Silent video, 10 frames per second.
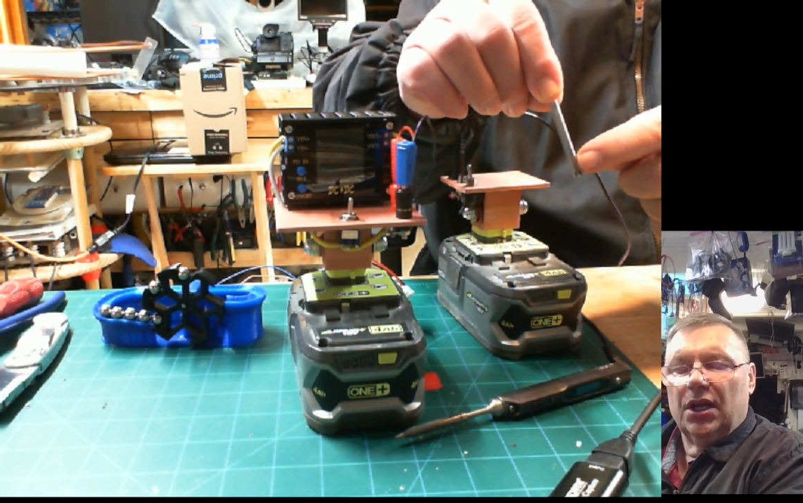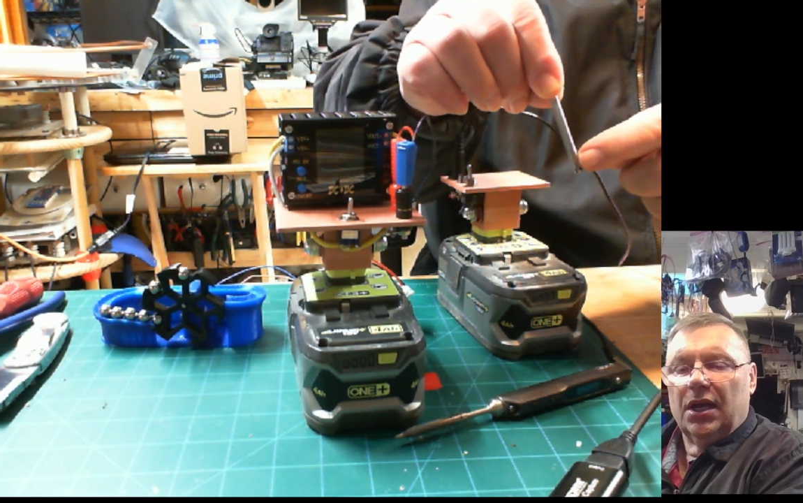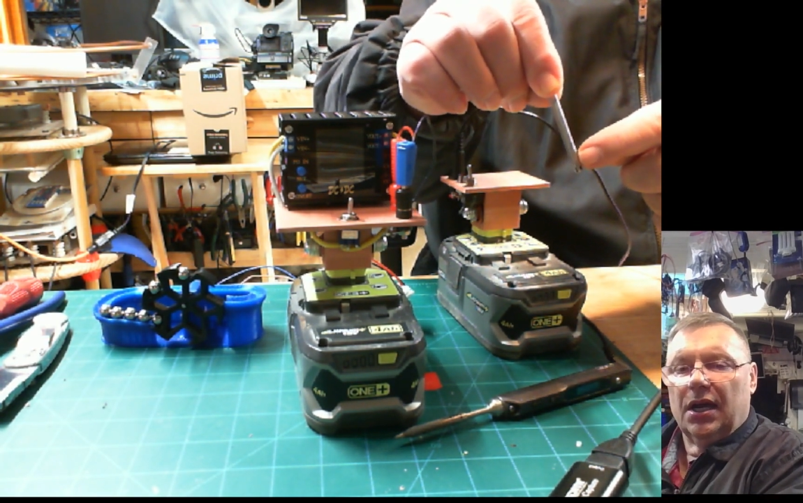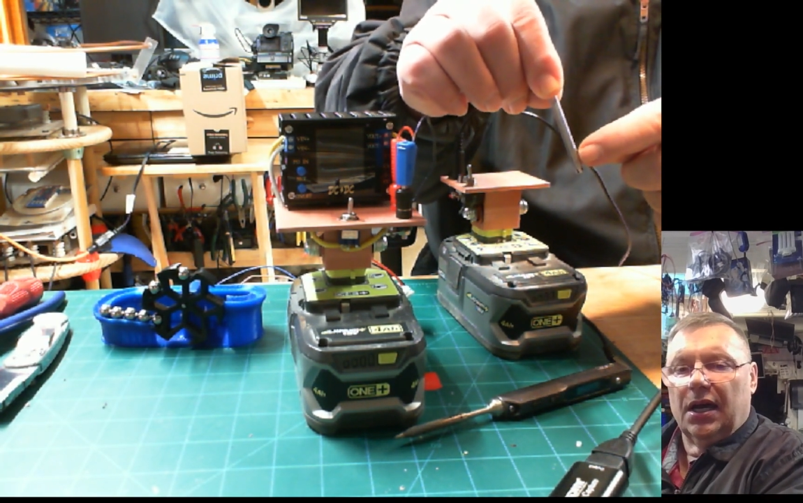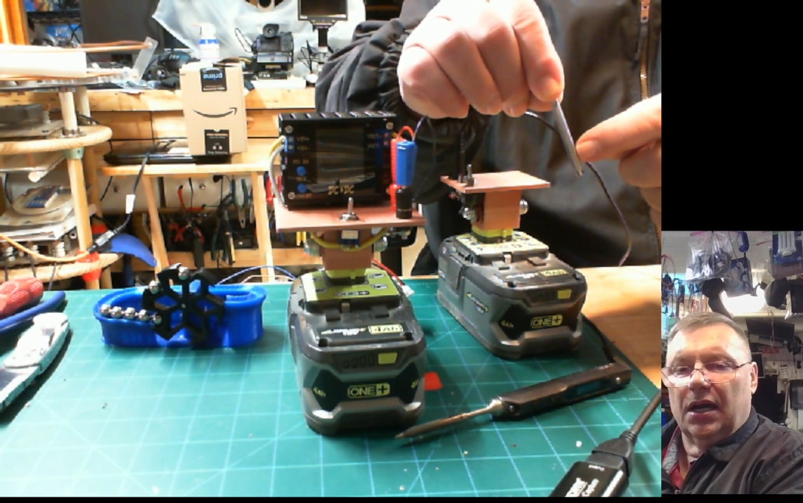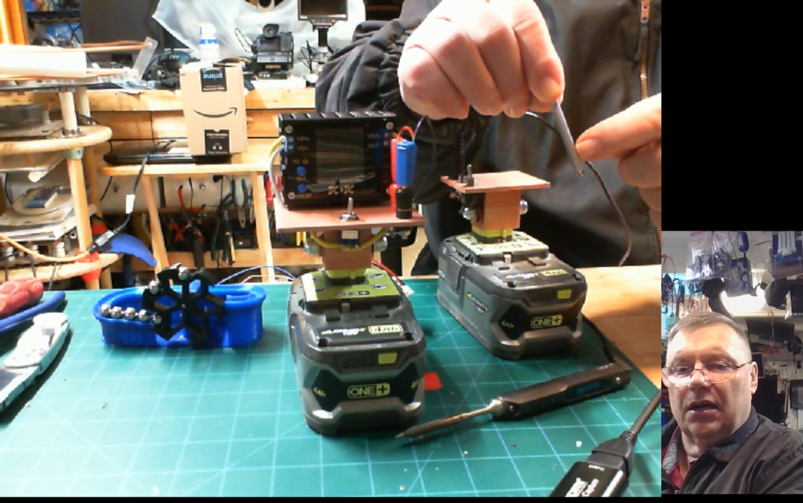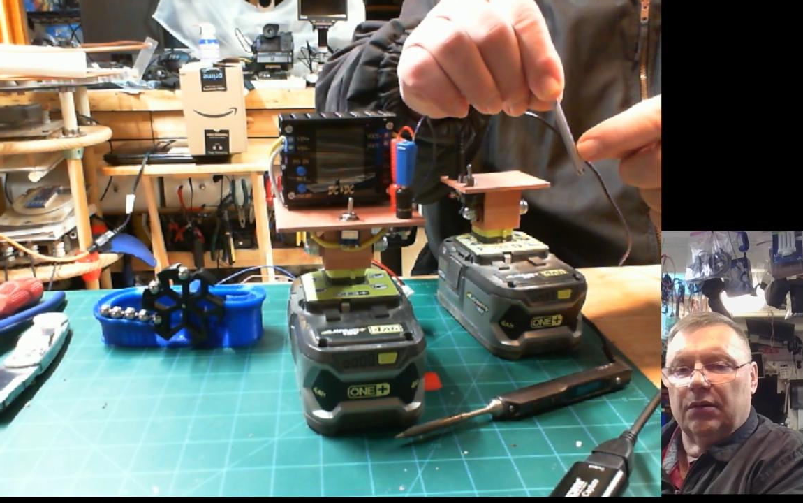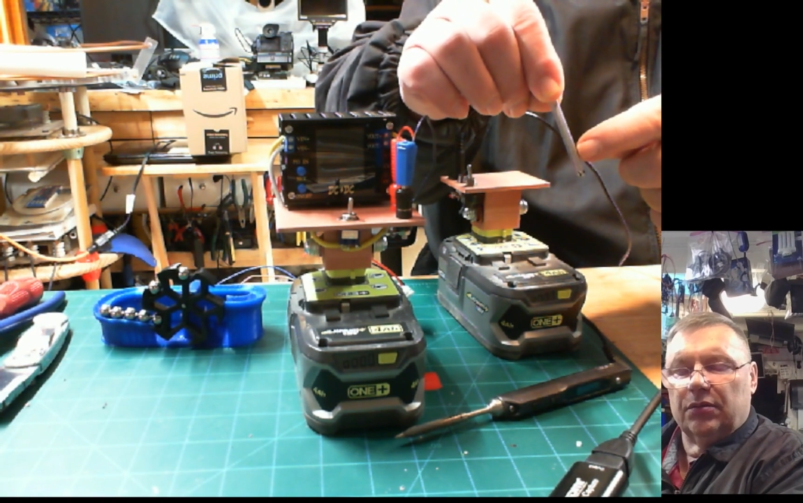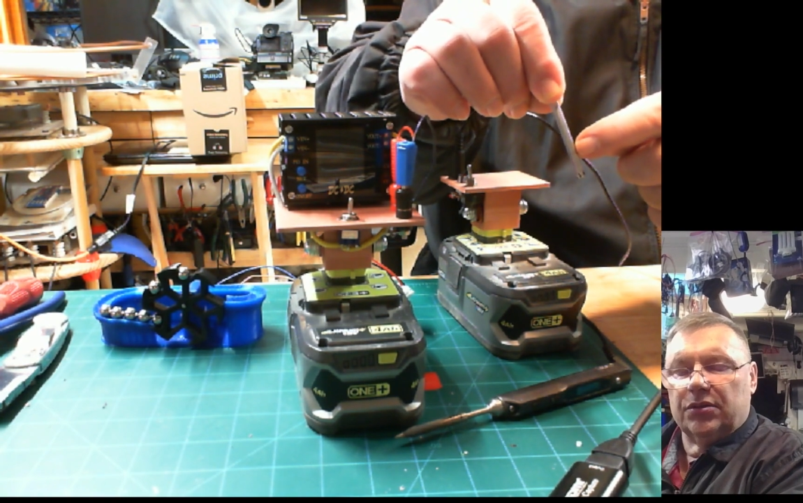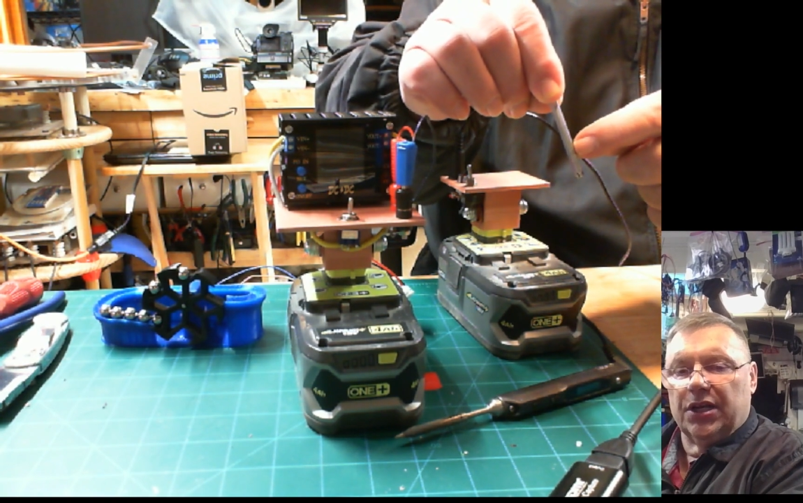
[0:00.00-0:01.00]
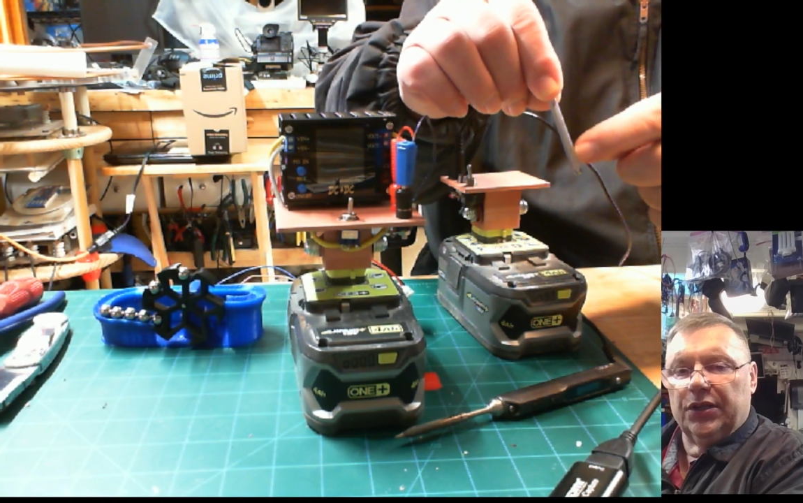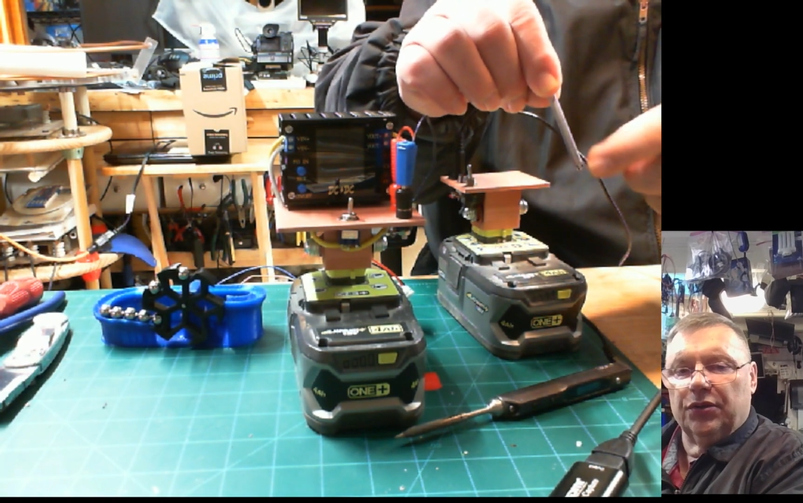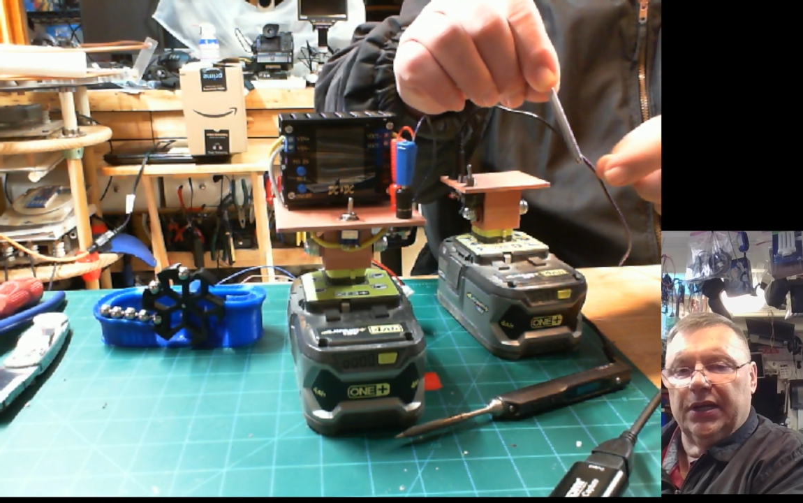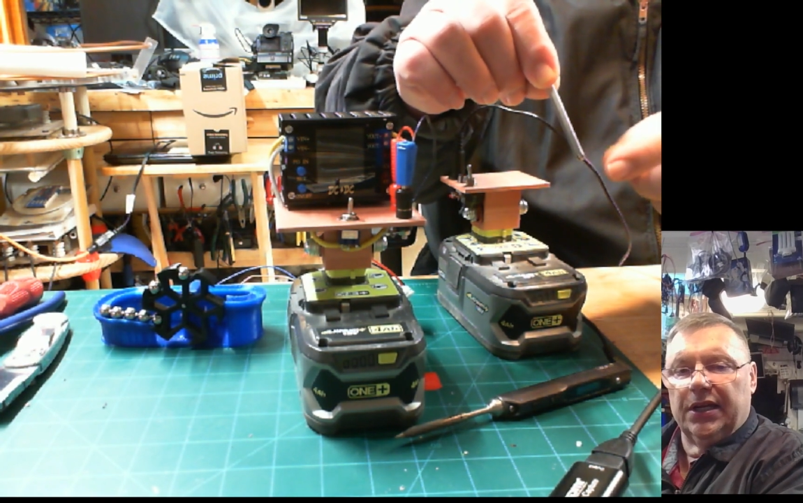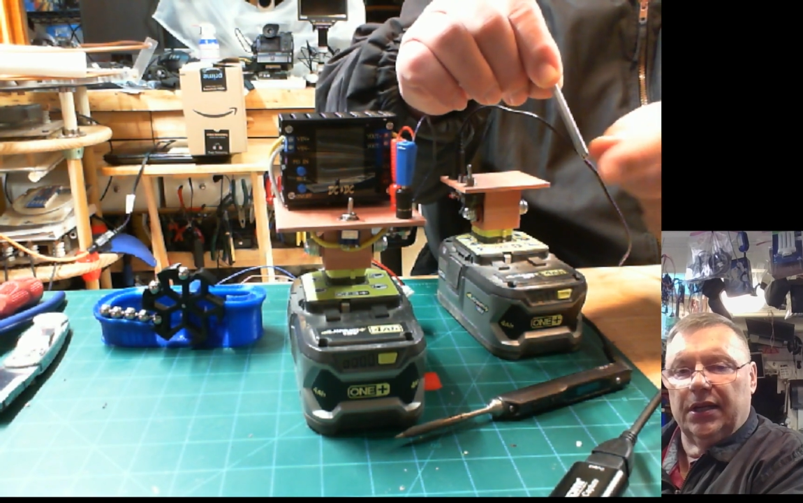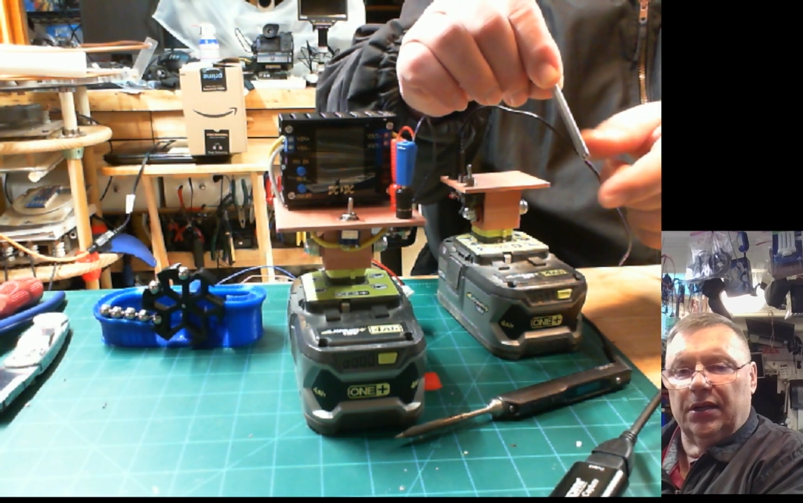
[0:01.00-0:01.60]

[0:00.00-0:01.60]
try to get a